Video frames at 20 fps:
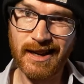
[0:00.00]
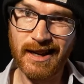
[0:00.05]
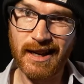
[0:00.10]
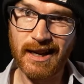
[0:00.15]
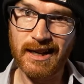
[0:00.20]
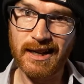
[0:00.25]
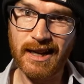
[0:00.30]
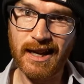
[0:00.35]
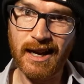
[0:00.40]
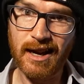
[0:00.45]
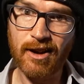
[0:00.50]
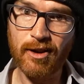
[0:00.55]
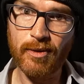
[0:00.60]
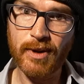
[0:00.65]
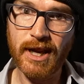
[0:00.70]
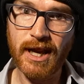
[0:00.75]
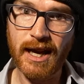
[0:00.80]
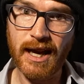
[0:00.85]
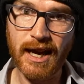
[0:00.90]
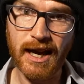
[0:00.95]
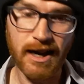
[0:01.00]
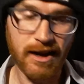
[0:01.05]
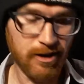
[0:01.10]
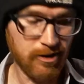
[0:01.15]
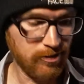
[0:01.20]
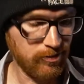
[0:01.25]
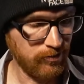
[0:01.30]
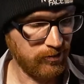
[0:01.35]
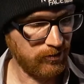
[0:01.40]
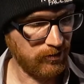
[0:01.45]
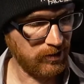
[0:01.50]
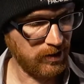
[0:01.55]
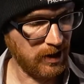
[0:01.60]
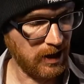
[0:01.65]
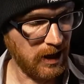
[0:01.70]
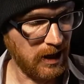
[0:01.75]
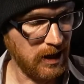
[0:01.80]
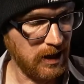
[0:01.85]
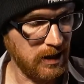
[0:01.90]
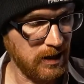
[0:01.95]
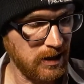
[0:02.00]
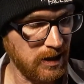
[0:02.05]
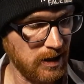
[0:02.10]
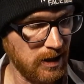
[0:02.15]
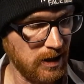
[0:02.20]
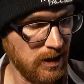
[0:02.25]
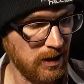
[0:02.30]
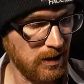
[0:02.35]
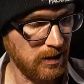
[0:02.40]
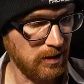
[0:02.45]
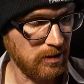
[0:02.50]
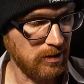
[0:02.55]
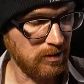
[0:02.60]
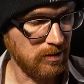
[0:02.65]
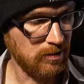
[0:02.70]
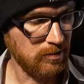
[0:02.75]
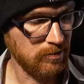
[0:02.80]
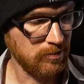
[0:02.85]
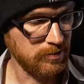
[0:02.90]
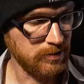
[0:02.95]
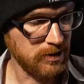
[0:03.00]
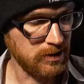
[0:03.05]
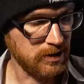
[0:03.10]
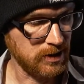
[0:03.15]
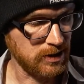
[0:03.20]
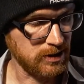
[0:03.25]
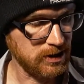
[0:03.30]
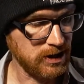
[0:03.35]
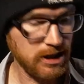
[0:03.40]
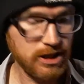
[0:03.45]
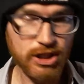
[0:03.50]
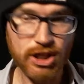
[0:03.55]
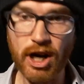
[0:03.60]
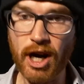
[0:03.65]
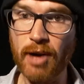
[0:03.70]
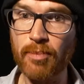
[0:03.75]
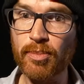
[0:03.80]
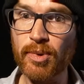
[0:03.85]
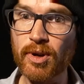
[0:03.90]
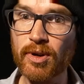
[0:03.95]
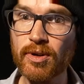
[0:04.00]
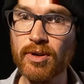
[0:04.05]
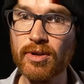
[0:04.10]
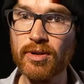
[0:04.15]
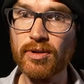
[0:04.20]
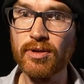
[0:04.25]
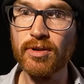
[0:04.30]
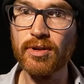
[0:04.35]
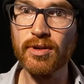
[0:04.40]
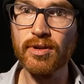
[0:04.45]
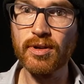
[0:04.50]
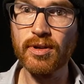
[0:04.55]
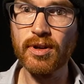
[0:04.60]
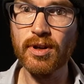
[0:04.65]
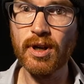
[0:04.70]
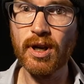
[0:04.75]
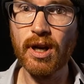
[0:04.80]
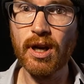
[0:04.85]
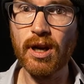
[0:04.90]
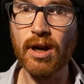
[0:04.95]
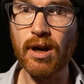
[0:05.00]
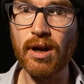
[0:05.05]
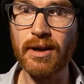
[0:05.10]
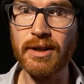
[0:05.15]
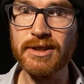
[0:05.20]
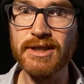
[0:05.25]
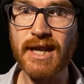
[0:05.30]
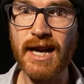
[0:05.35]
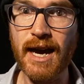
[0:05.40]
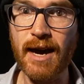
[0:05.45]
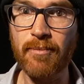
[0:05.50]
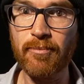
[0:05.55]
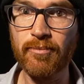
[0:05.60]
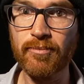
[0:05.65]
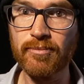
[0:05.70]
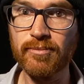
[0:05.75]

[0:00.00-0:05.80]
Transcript: and now we have a C sharp on top.